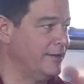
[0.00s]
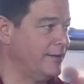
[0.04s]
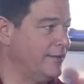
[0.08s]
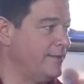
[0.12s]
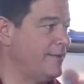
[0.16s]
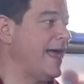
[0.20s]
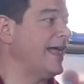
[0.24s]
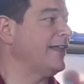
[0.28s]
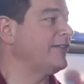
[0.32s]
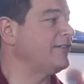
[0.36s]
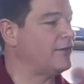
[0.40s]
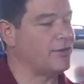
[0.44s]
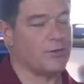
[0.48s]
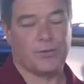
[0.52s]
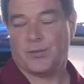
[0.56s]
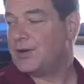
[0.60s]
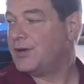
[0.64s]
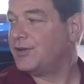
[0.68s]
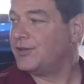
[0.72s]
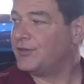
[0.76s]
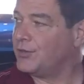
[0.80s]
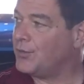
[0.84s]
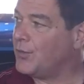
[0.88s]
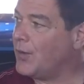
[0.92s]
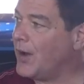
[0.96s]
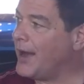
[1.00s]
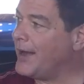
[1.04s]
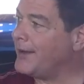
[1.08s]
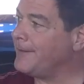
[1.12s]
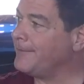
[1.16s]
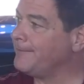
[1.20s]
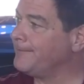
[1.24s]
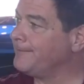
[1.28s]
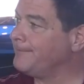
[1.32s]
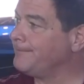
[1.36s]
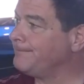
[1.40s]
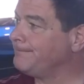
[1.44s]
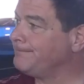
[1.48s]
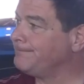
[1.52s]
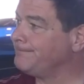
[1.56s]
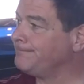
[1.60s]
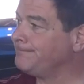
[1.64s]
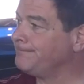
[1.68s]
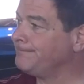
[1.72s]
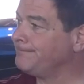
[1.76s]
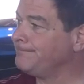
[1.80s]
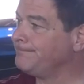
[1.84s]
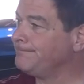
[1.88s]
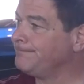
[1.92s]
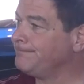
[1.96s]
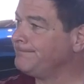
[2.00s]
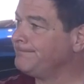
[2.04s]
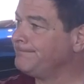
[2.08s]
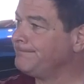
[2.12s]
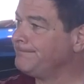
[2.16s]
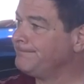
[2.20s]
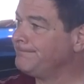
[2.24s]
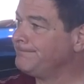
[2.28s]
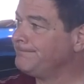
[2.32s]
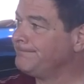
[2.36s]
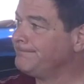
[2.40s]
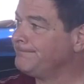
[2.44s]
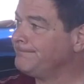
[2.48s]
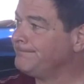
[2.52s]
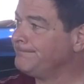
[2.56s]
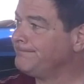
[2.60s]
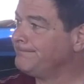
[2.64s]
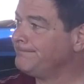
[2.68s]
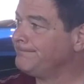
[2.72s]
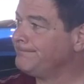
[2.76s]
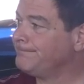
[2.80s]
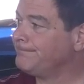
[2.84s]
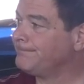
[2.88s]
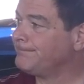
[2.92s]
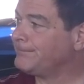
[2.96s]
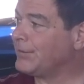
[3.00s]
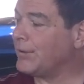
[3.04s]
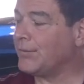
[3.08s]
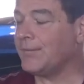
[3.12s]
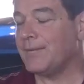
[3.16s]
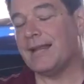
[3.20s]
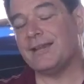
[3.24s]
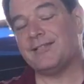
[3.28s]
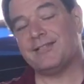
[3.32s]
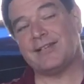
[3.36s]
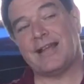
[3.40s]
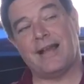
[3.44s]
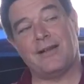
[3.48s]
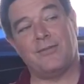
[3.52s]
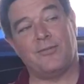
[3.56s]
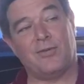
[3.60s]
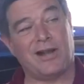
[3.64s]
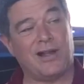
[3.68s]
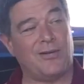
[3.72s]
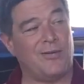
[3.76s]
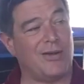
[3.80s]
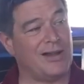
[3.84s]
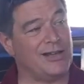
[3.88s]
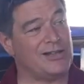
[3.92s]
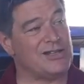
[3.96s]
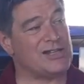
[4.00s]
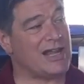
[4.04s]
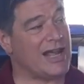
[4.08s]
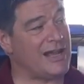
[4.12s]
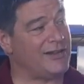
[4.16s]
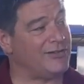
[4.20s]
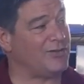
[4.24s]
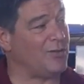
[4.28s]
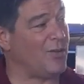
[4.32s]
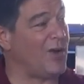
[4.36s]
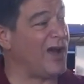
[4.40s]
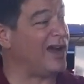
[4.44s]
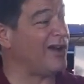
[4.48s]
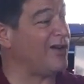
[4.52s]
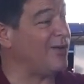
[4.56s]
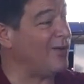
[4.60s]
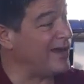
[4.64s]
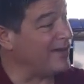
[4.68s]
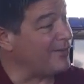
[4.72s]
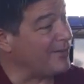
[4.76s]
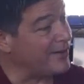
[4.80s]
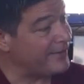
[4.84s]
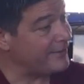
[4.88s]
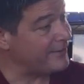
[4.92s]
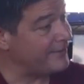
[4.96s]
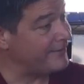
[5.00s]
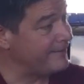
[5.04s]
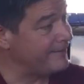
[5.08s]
that's the reason why. So that's kind of what I wanted you guys to walk away with.